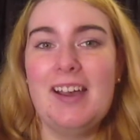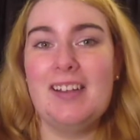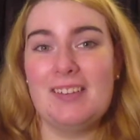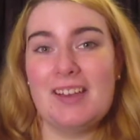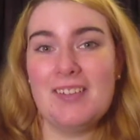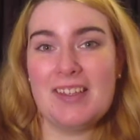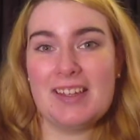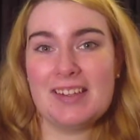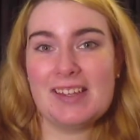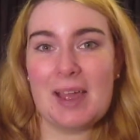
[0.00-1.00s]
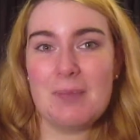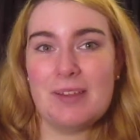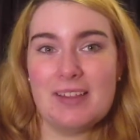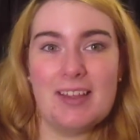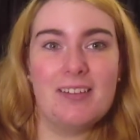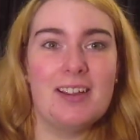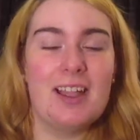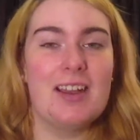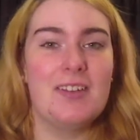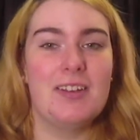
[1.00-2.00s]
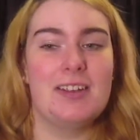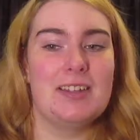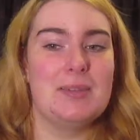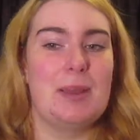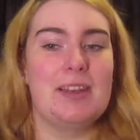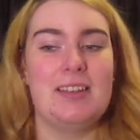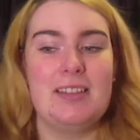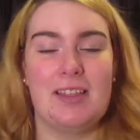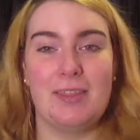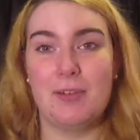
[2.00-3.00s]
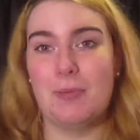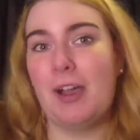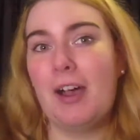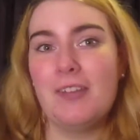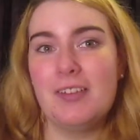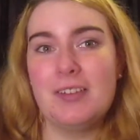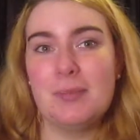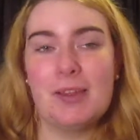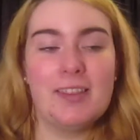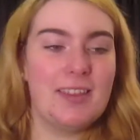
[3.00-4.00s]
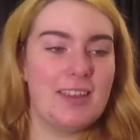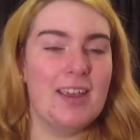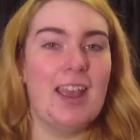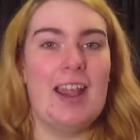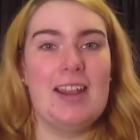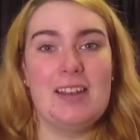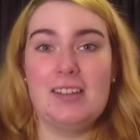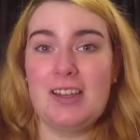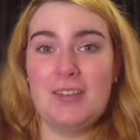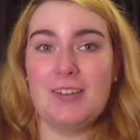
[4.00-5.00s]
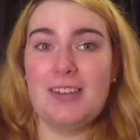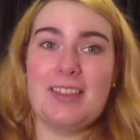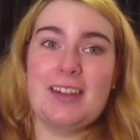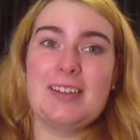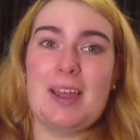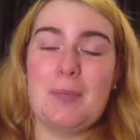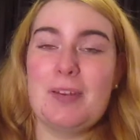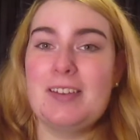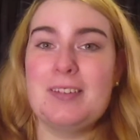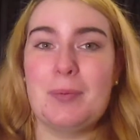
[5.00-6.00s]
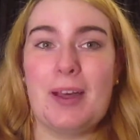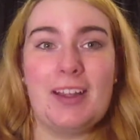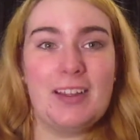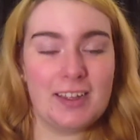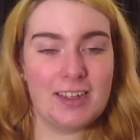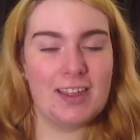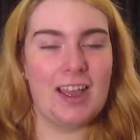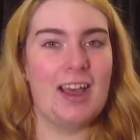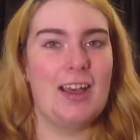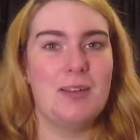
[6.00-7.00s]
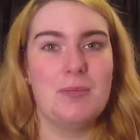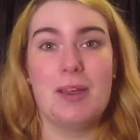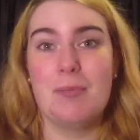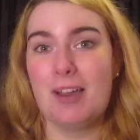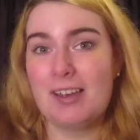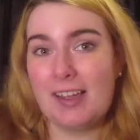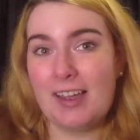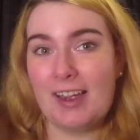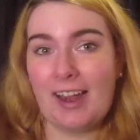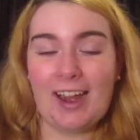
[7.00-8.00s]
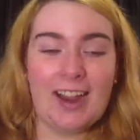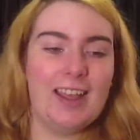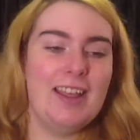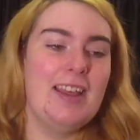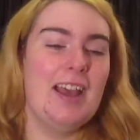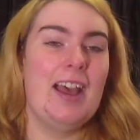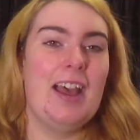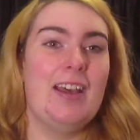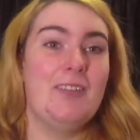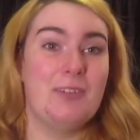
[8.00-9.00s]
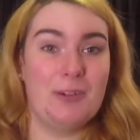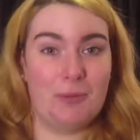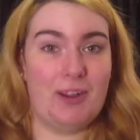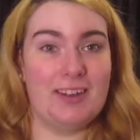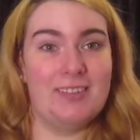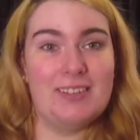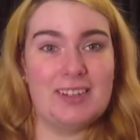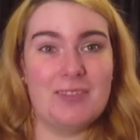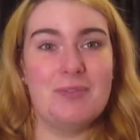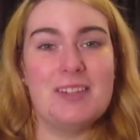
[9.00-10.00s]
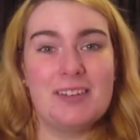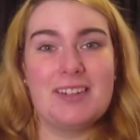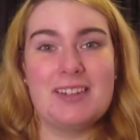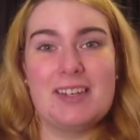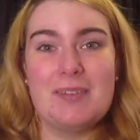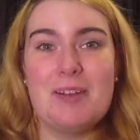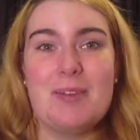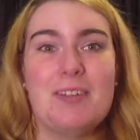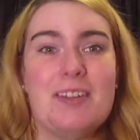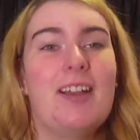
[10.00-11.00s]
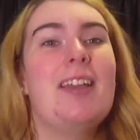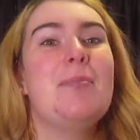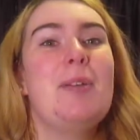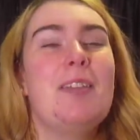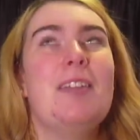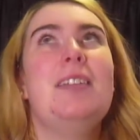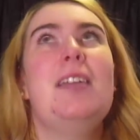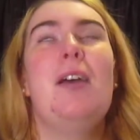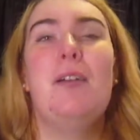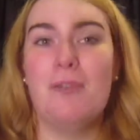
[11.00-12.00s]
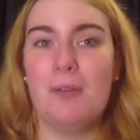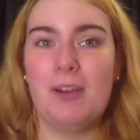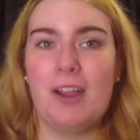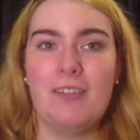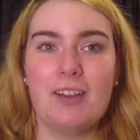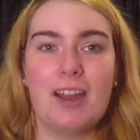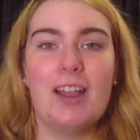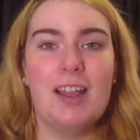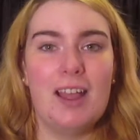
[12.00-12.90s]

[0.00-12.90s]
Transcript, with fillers: A lot of things happened that were kind of unexpected that threw me off this month and a lot of good things happened as well. Um, I bought a car uh, for one, which I'm so excited about. I've been talking about this forever.